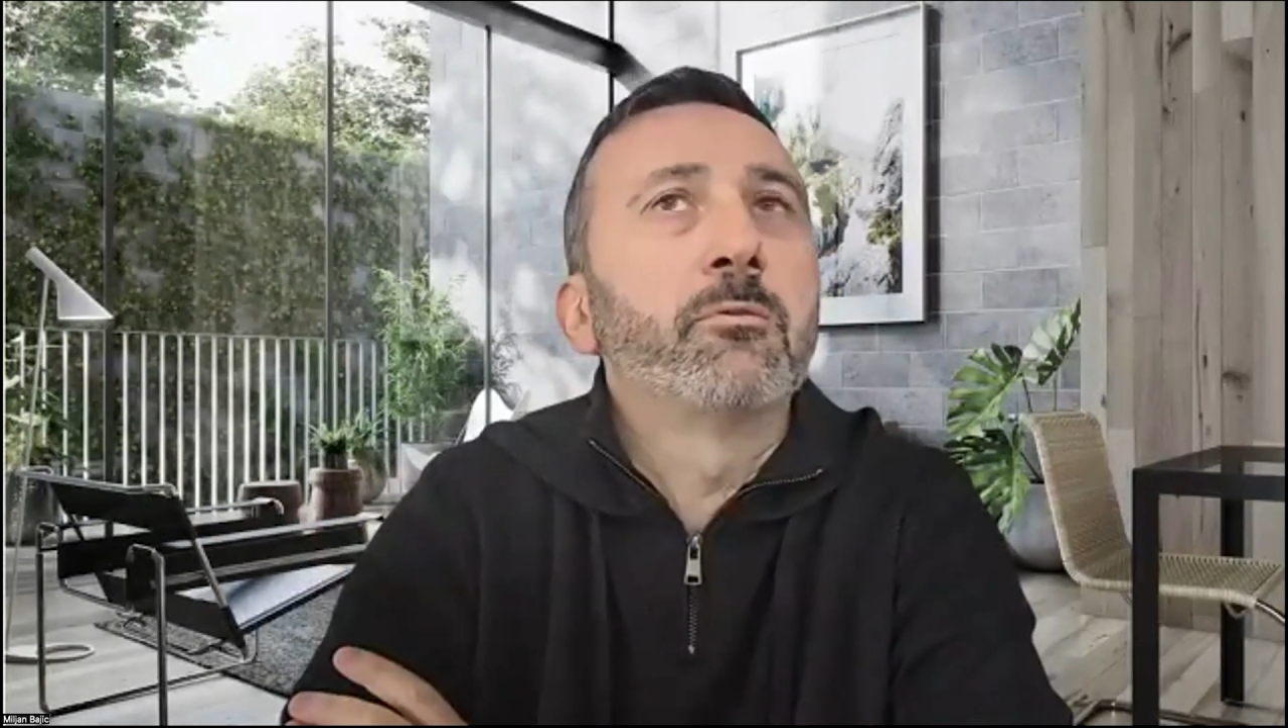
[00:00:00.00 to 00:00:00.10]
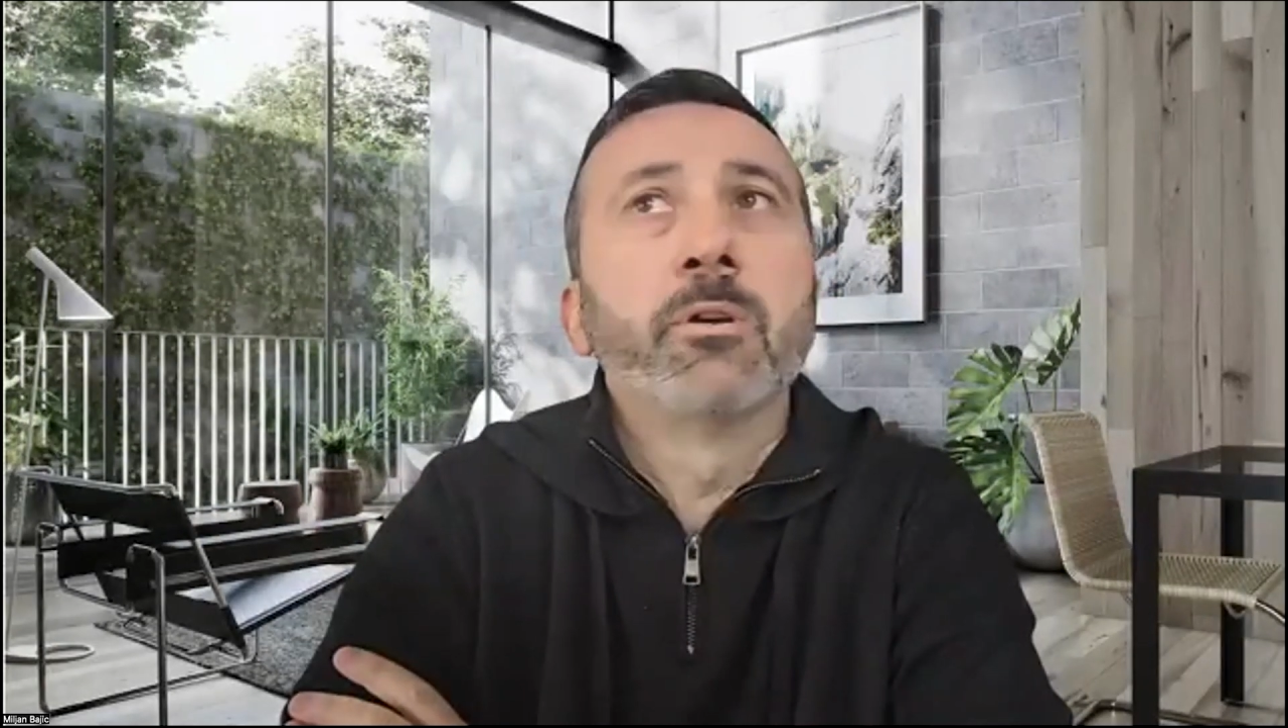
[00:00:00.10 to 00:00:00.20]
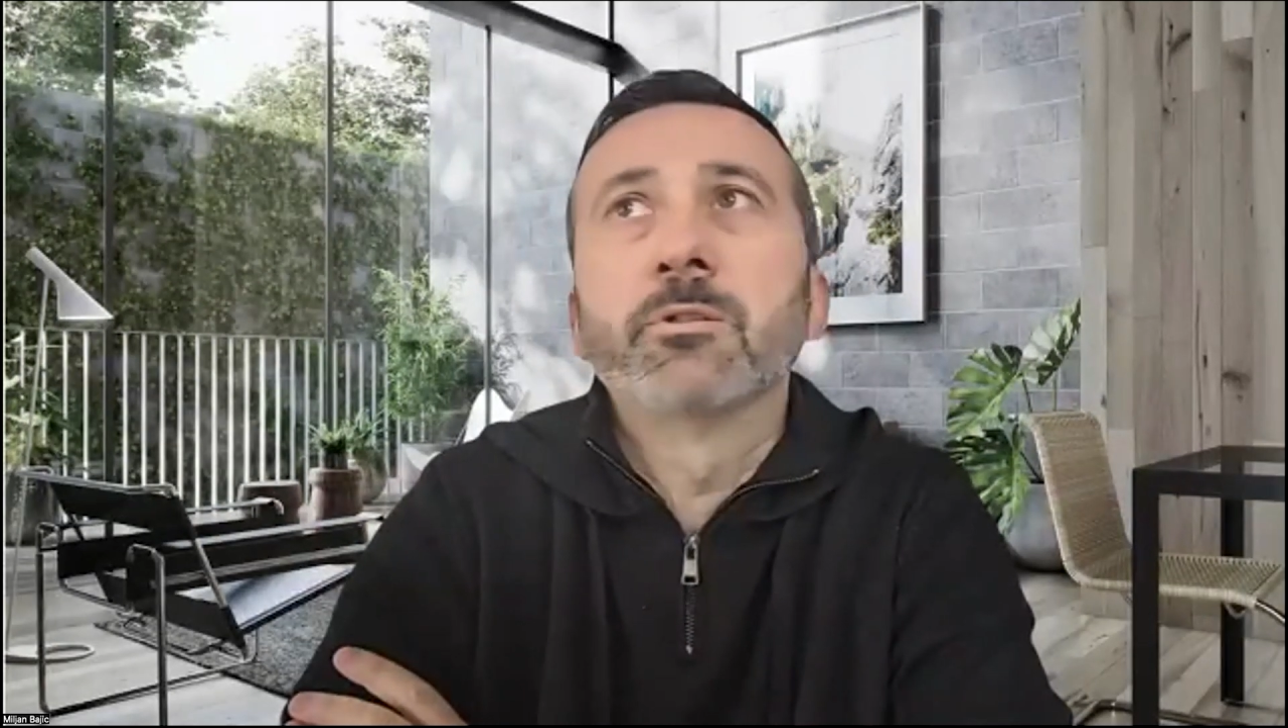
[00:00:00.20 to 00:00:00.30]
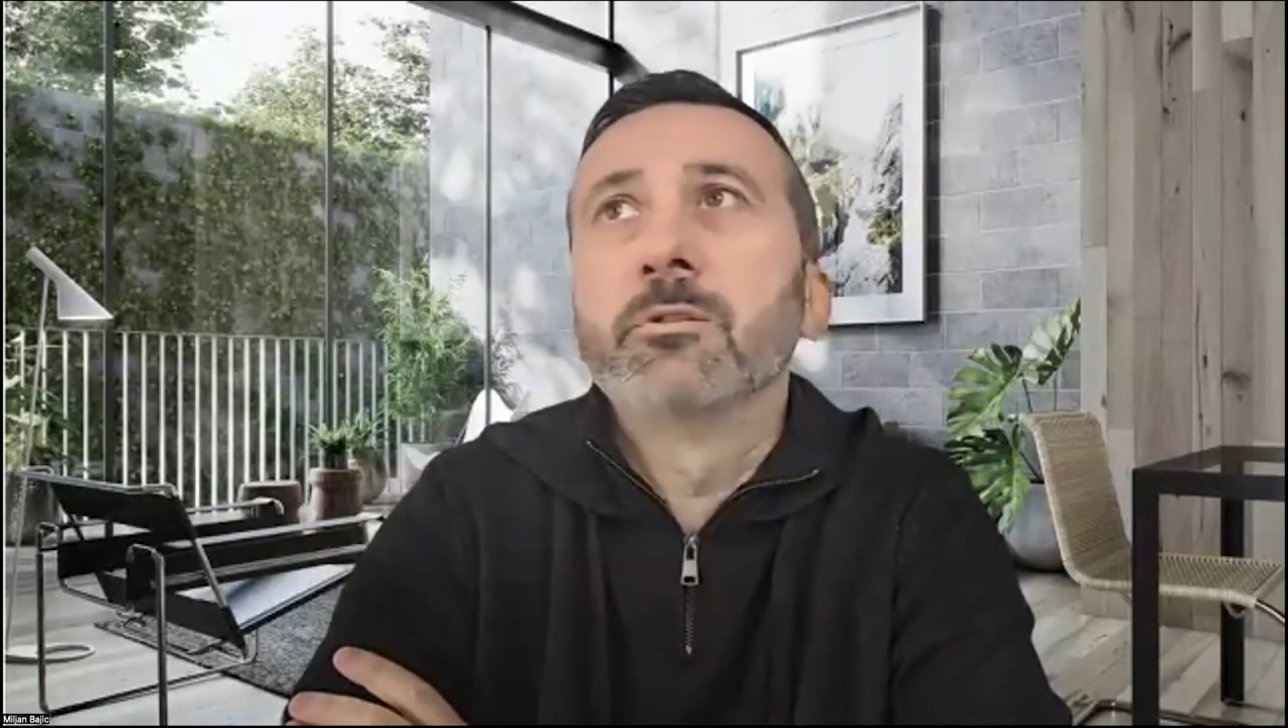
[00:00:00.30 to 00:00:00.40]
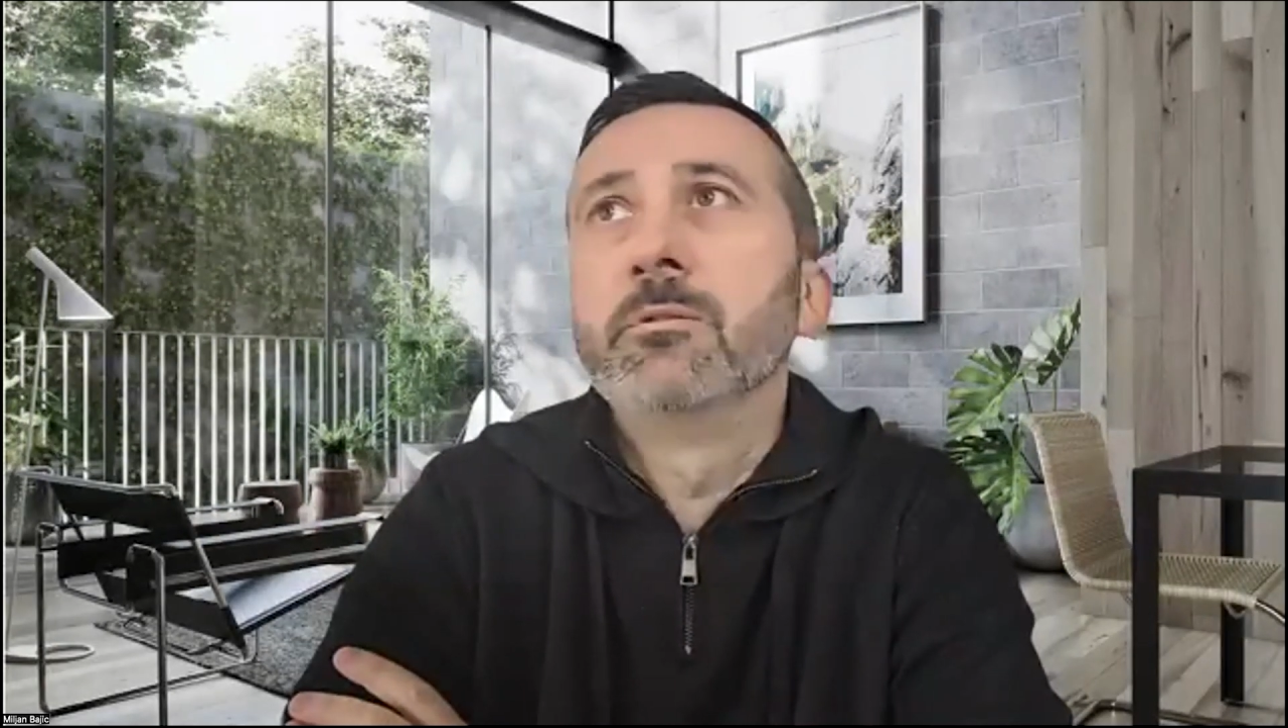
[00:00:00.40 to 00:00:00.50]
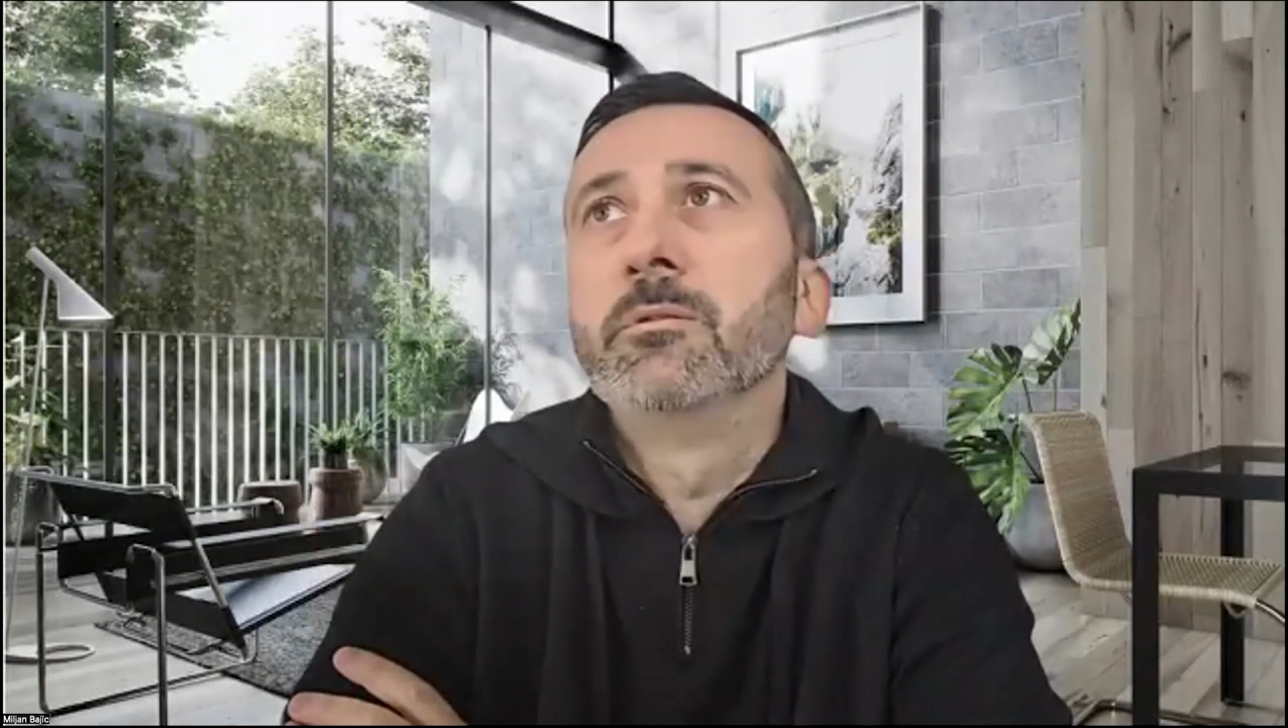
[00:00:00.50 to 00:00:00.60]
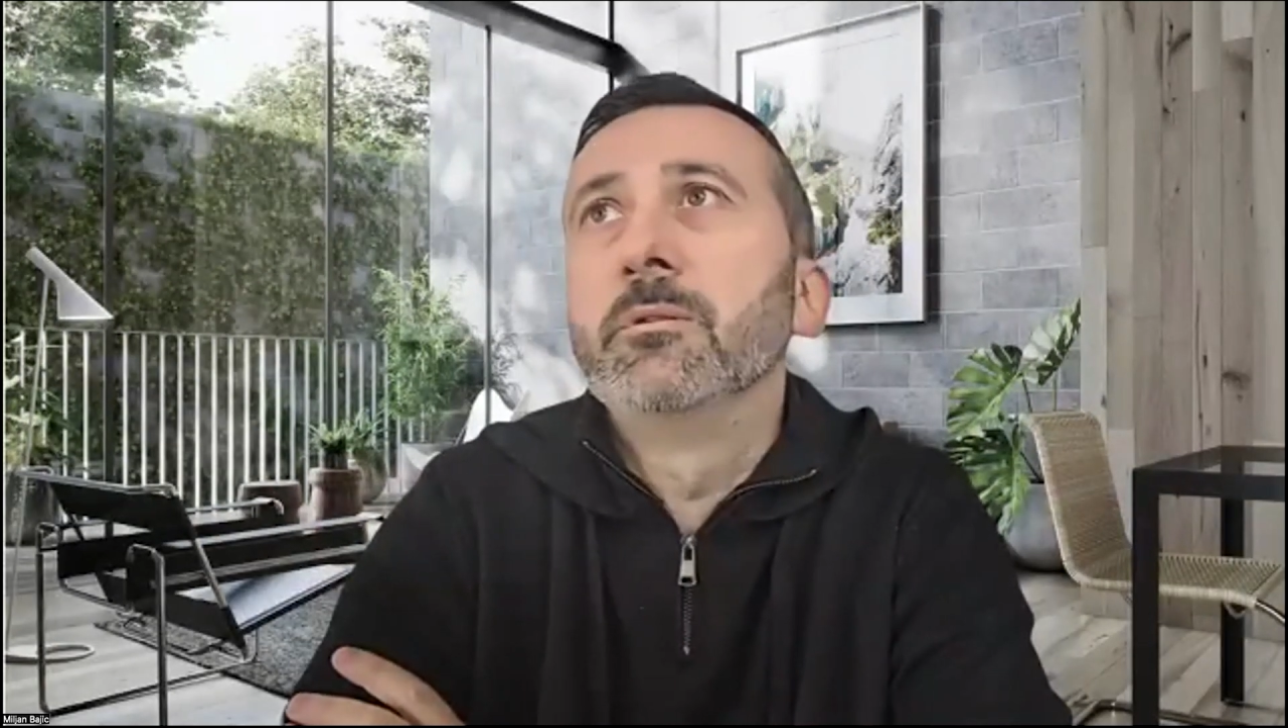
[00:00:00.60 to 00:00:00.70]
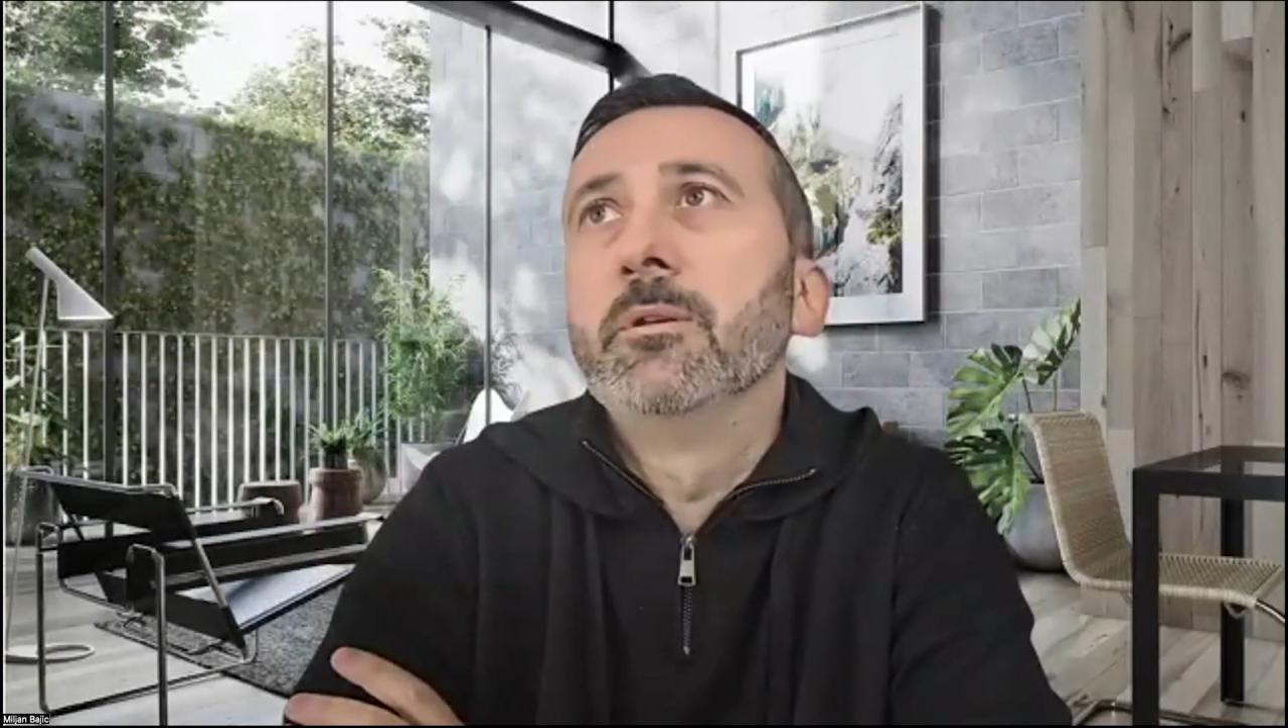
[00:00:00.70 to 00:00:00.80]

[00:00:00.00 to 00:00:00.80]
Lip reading: question.